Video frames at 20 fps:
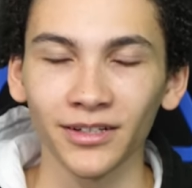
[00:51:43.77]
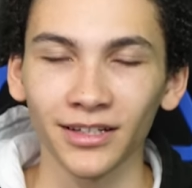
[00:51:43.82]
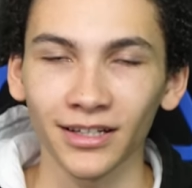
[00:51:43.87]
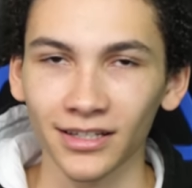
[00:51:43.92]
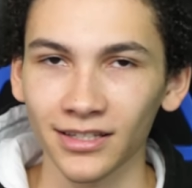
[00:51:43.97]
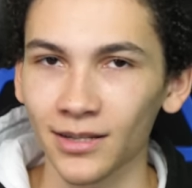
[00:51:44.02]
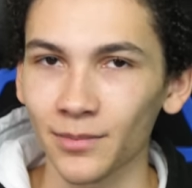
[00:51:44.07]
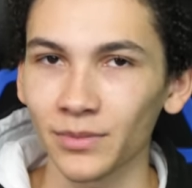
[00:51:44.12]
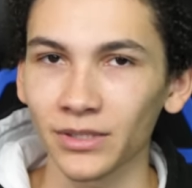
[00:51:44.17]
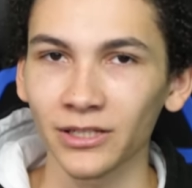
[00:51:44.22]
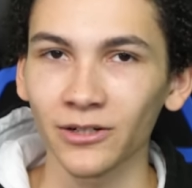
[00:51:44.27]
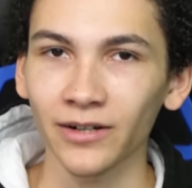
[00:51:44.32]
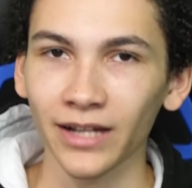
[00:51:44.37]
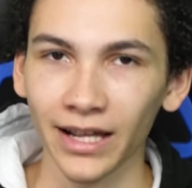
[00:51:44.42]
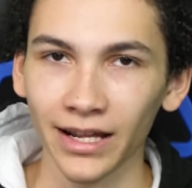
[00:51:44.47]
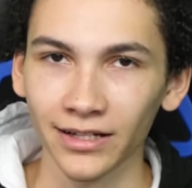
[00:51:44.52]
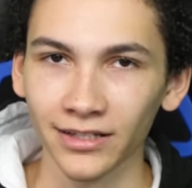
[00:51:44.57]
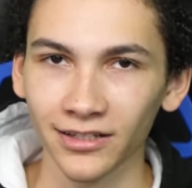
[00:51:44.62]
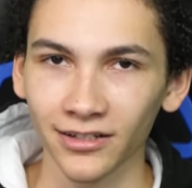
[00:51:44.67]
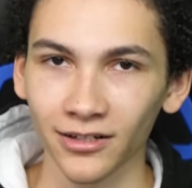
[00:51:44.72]
because I'm still
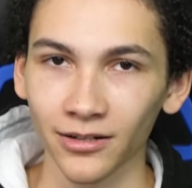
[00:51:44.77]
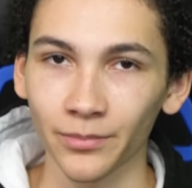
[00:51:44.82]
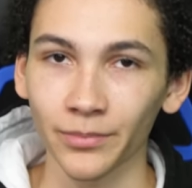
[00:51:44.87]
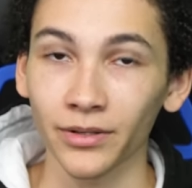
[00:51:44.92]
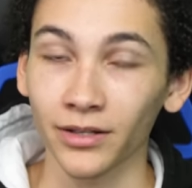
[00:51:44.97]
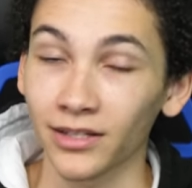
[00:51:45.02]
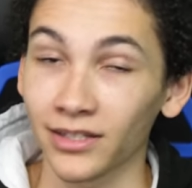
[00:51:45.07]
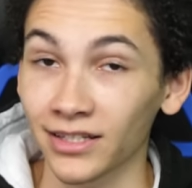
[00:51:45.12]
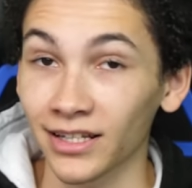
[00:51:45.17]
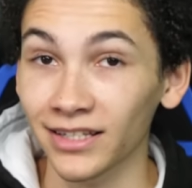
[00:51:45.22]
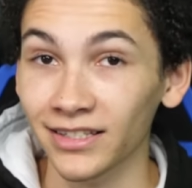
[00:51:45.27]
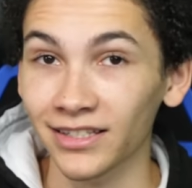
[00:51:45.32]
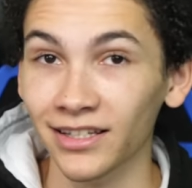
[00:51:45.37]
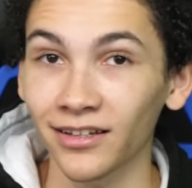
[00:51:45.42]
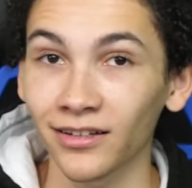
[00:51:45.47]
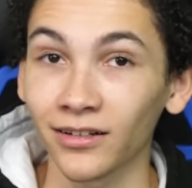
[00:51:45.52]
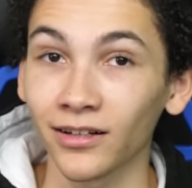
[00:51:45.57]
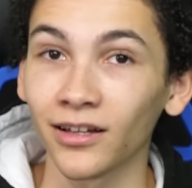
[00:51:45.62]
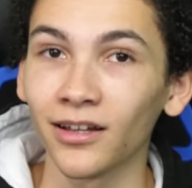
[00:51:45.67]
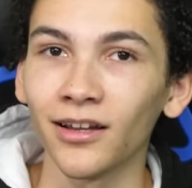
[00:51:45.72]
catching up, because I
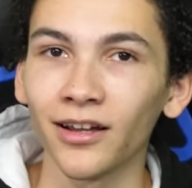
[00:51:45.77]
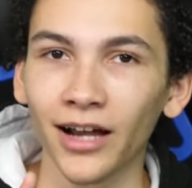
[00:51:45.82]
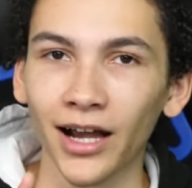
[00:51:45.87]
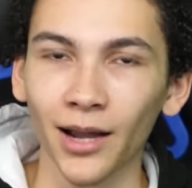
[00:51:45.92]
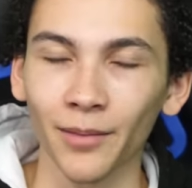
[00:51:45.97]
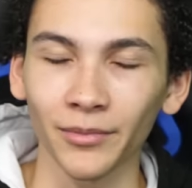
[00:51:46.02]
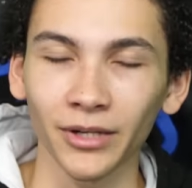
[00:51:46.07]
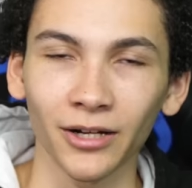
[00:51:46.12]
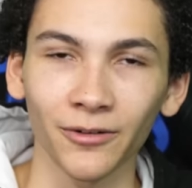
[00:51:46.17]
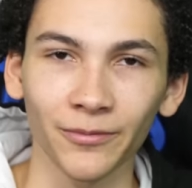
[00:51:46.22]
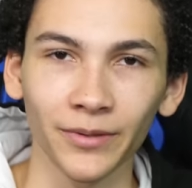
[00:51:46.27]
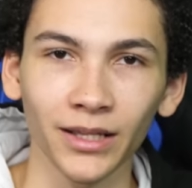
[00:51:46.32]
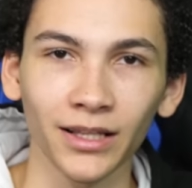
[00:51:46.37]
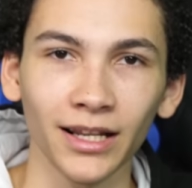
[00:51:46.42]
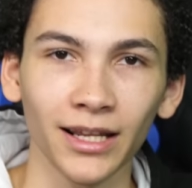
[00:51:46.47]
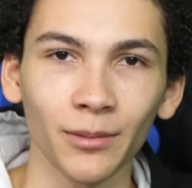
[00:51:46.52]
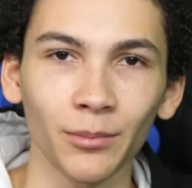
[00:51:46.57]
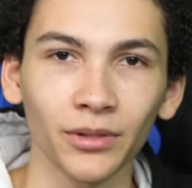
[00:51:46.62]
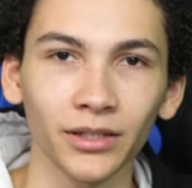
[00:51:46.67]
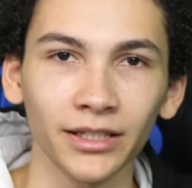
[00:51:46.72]
said I'm not
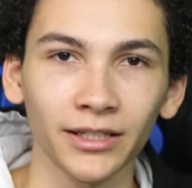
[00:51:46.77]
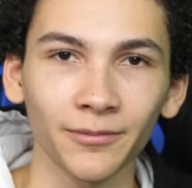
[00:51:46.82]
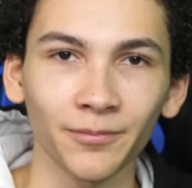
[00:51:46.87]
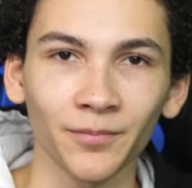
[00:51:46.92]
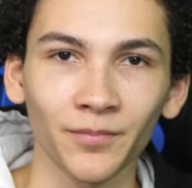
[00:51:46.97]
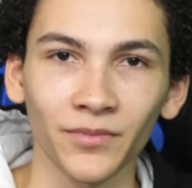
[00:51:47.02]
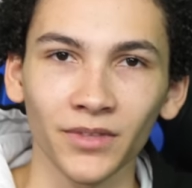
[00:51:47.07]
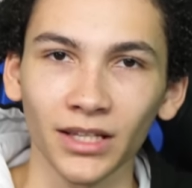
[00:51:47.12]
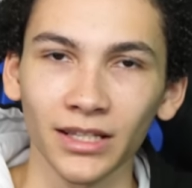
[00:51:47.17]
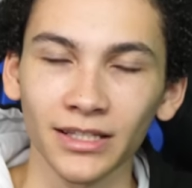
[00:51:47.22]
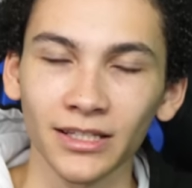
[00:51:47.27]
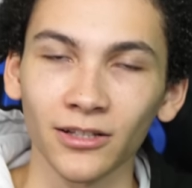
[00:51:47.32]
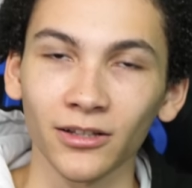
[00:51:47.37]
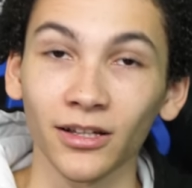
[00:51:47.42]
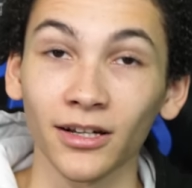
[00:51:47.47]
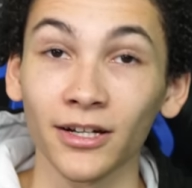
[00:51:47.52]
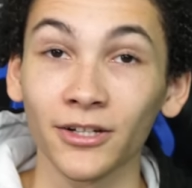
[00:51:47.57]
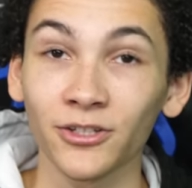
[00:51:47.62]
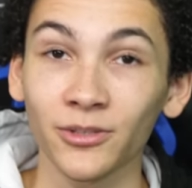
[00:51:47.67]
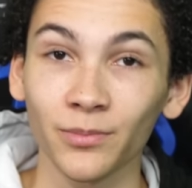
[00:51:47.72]
re-enabling until
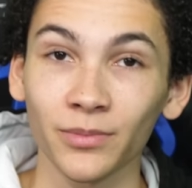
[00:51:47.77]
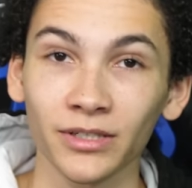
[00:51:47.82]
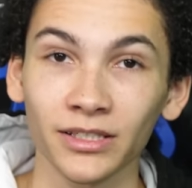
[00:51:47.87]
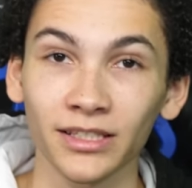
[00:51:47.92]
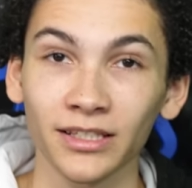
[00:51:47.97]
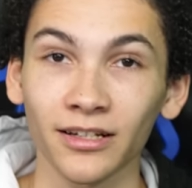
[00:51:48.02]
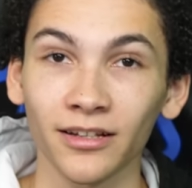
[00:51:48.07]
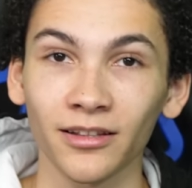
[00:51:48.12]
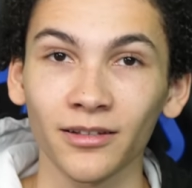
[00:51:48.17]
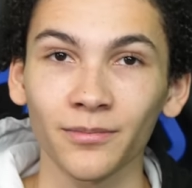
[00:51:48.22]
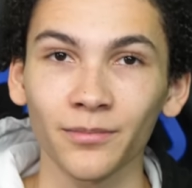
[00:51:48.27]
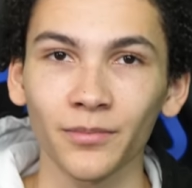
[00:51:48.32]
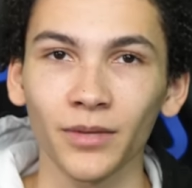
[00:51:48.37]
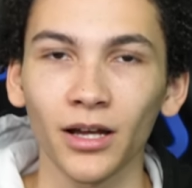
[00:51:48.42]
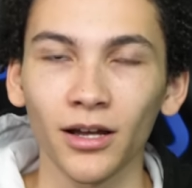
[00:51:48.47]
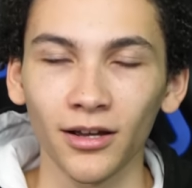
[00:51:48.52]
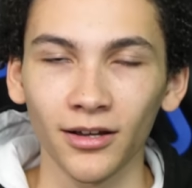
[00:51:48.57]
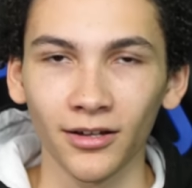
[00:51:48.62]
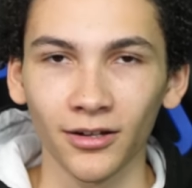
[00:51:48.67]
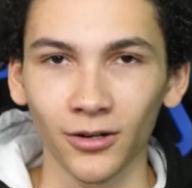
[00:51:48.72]
100% of them
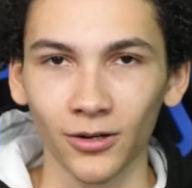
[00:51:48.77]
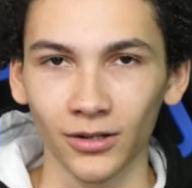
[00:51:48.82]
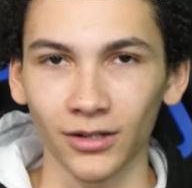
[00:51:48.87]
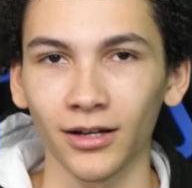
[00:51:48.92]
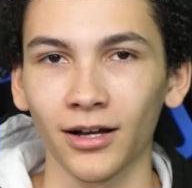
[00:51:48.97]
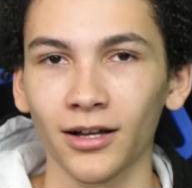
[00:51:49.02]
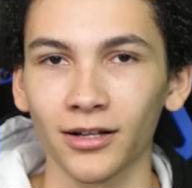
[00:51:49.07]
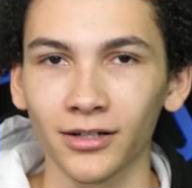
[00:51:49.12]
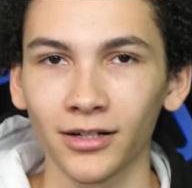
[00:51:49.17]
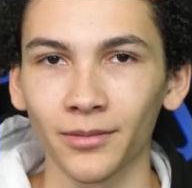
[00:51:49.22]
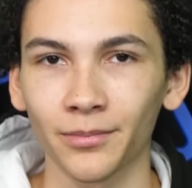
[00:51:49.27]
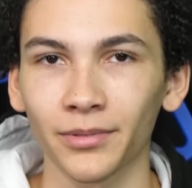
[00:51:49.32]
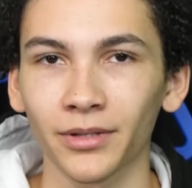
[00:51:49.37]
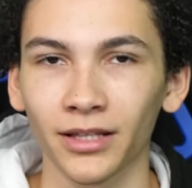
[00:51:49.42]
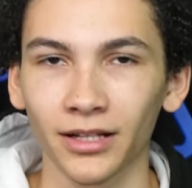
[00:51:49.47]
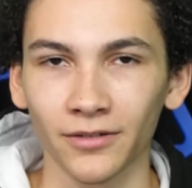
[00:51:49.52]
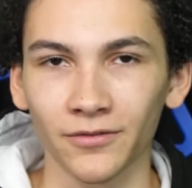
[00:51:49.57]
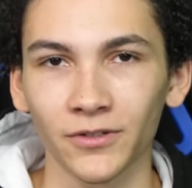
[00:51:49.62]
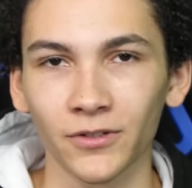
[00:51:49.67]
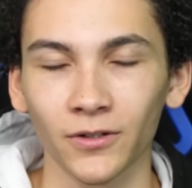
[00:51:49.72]
are caught up,
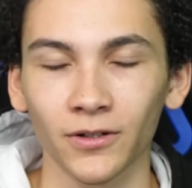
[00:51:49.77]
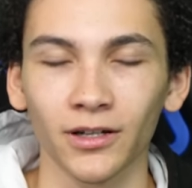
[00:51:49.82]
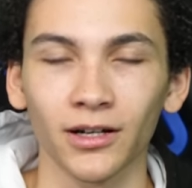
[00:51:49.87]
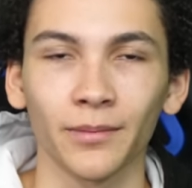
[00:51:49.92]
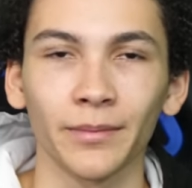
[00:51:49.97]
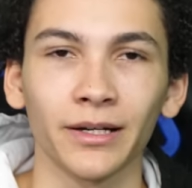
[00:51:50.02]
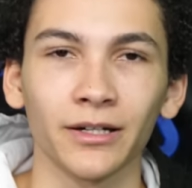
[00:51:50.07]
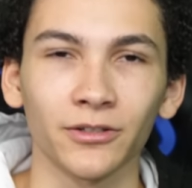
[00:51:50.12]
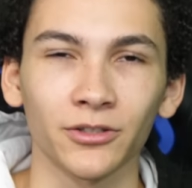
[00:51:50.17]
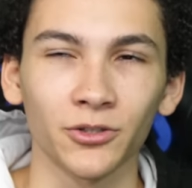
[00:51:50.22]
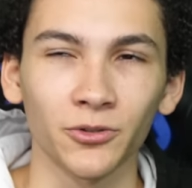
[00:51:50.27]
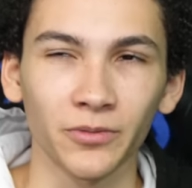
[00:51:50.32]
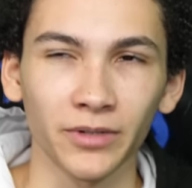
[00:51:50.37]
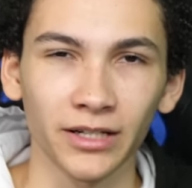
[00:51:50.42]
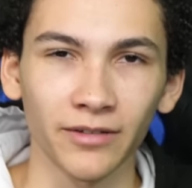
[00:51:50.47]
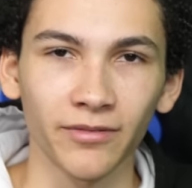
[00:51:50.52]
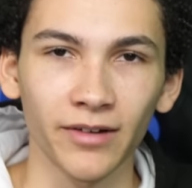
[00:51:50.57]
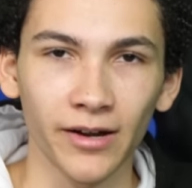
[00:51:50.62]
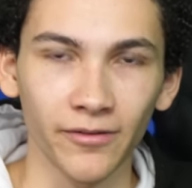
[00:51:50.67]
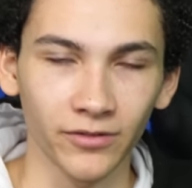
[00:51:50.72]
and I've still got about
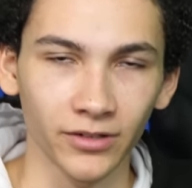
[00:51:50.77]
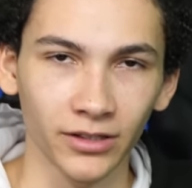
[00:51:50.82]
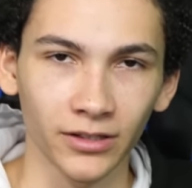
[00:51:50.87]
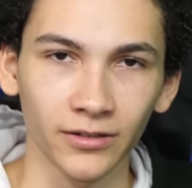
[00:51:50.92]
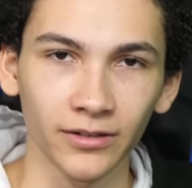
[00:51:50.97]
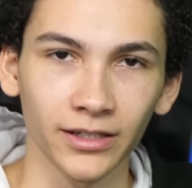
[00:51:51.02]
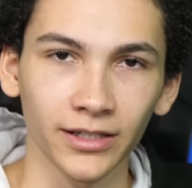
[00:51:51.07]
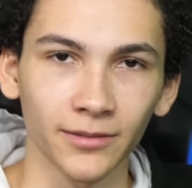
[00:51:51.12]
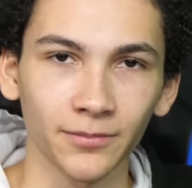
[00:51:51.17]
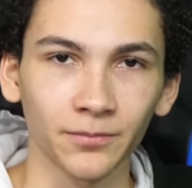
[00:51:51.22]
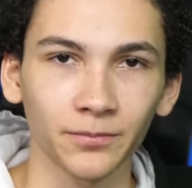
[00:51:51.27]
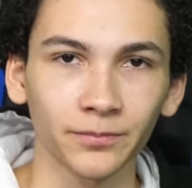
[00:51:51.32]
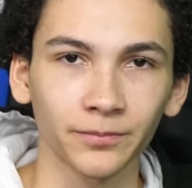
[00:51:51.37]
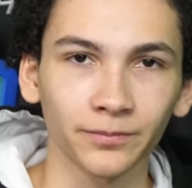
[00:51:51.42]
25 to 30.